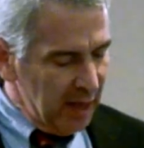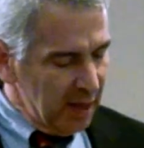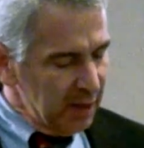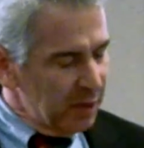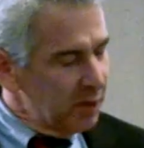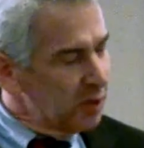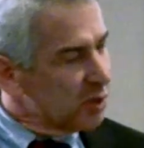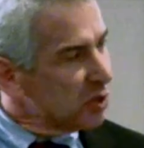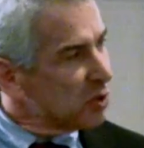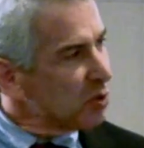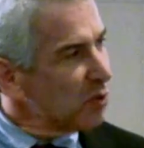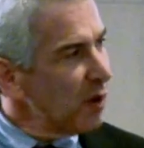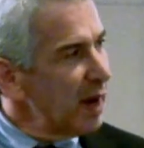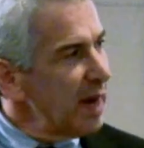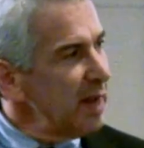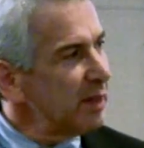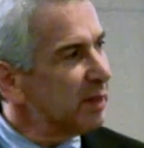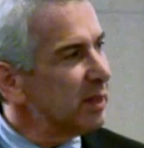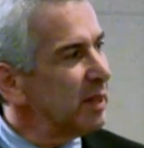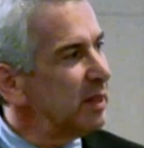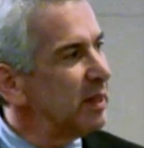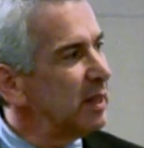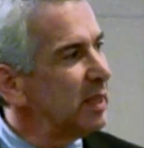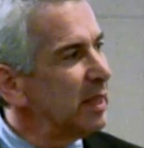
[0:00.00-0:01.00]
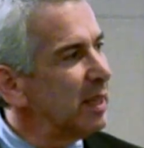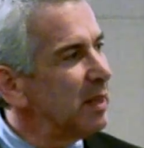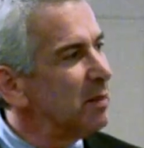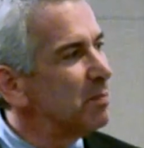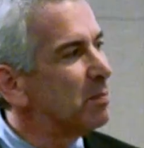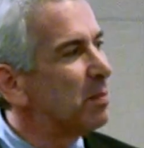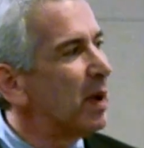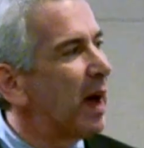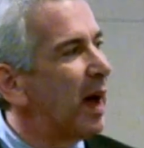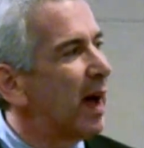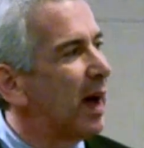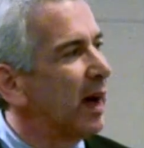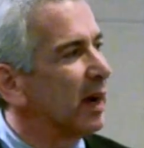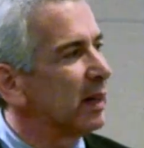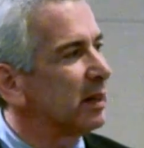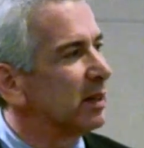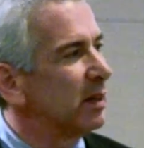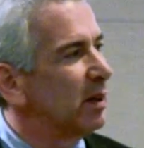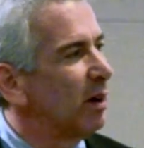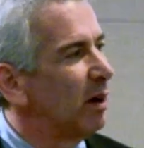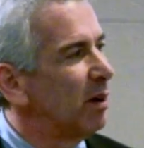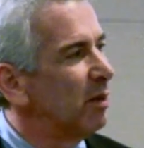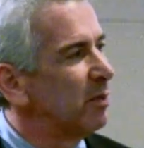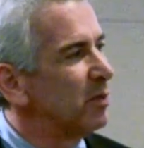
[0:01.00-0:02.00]
The strength and the
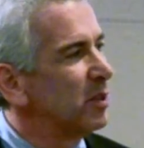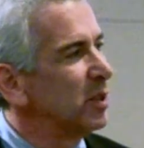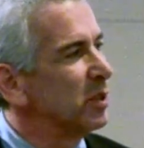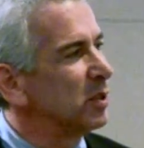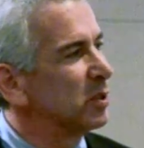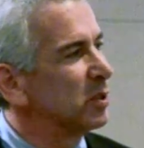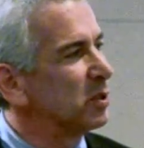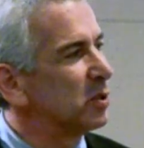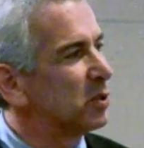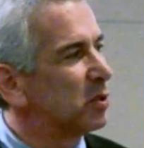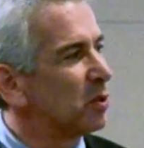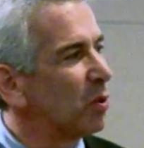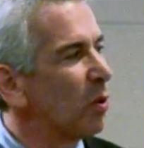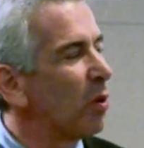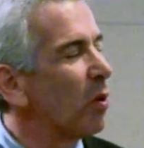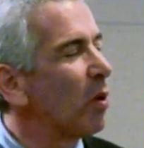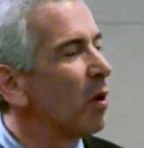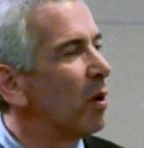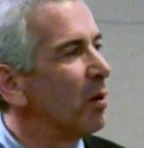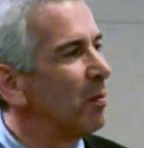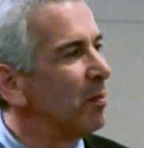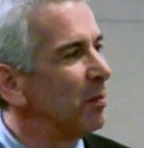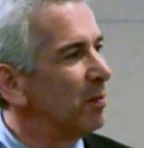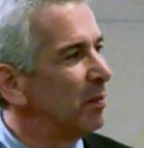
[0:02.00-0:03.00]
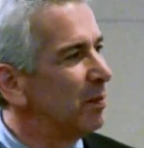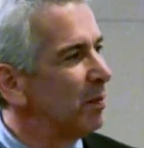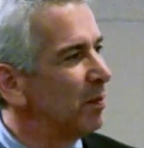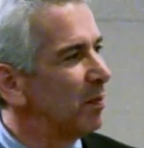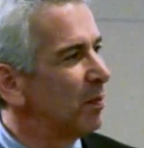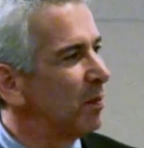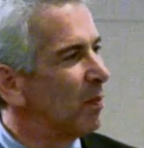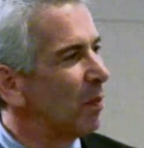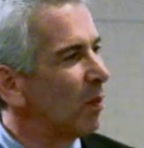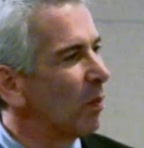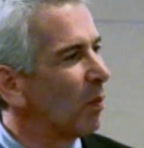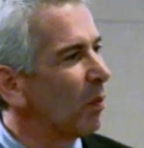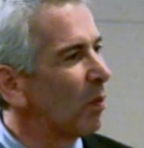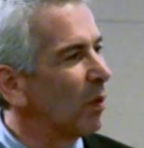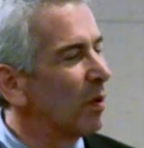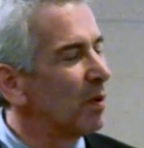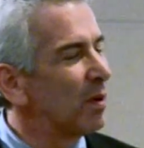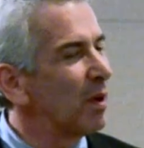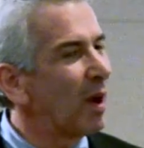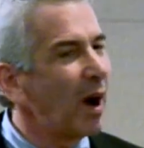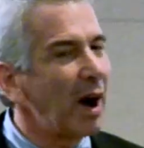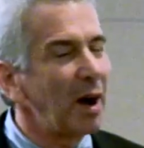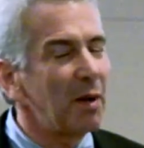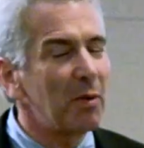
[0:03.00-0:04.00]
impact of this storm were
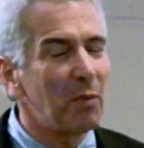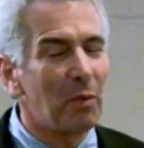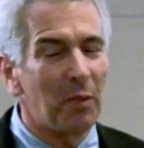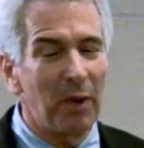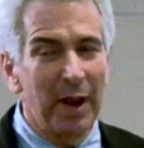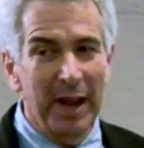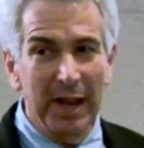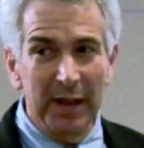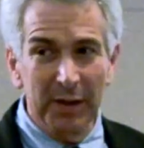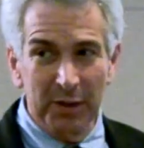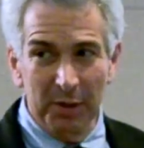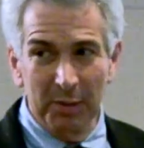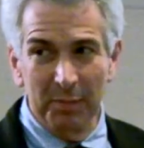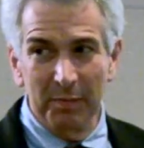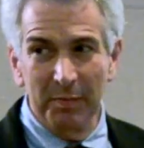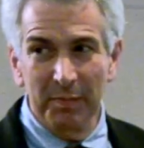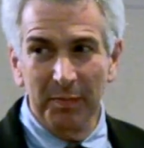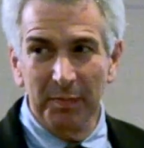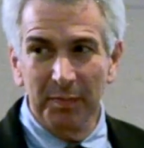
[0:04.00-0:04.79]
not random.